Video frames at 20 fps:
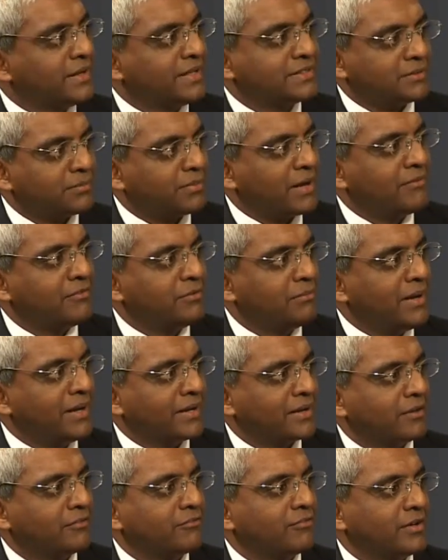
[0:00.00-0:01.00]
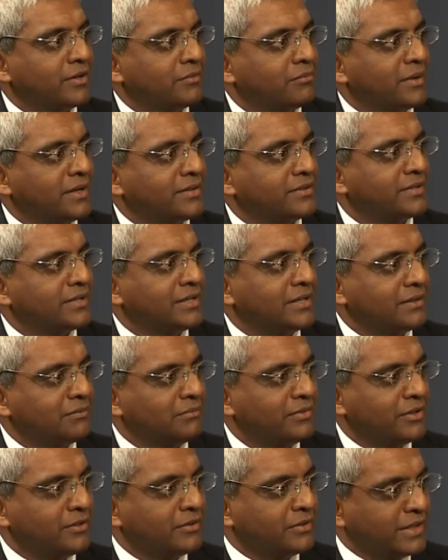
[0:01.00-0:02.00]
But that's the private banking front. But,
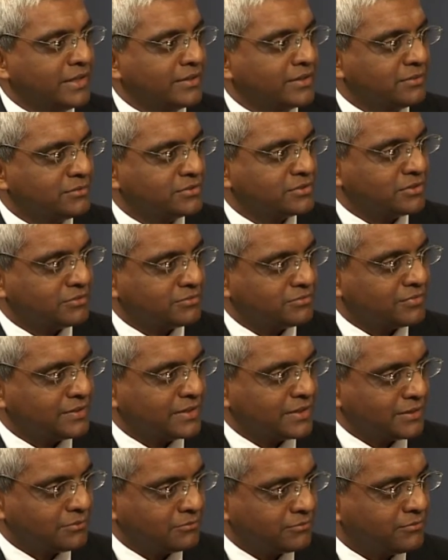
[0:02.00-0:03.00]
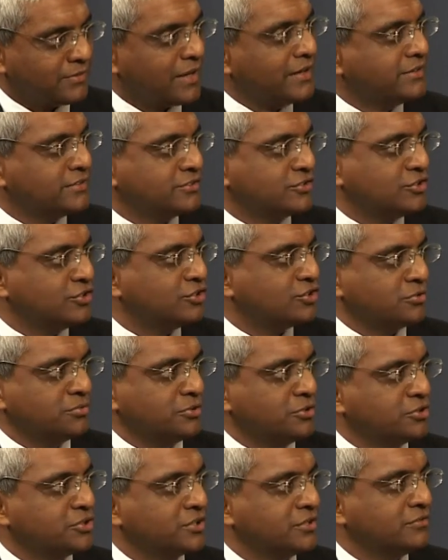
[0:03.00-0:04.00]
in terms of funds
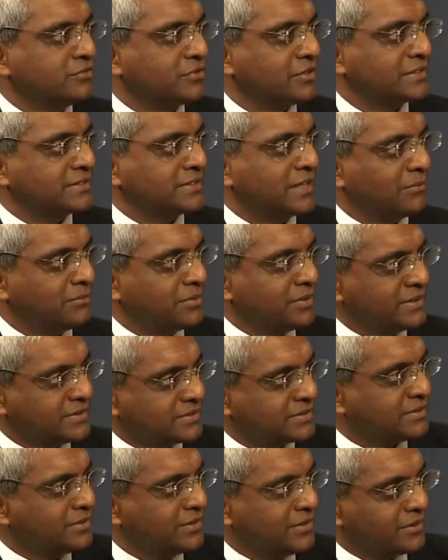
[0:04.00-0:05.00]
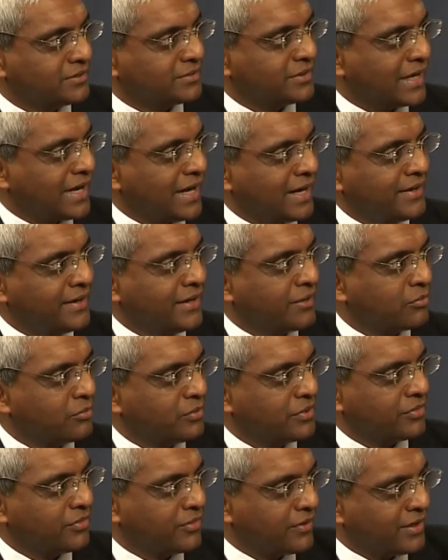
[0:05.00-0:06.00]
distribution, for example, it's, the high net
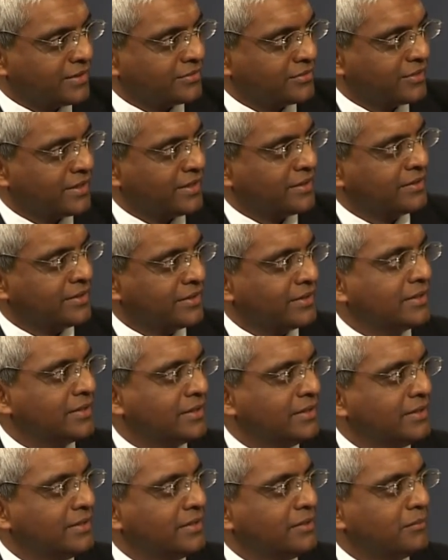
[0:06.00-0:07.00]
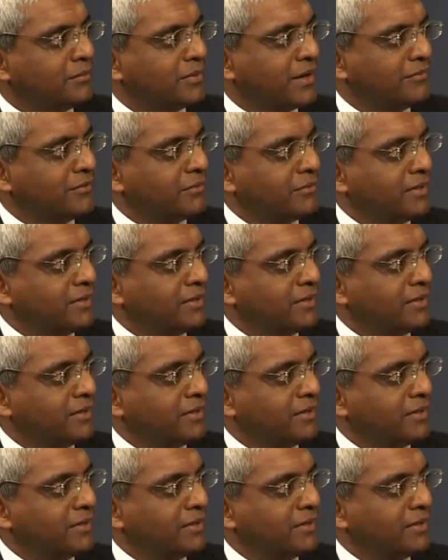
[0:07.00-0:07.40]
worth rather than the private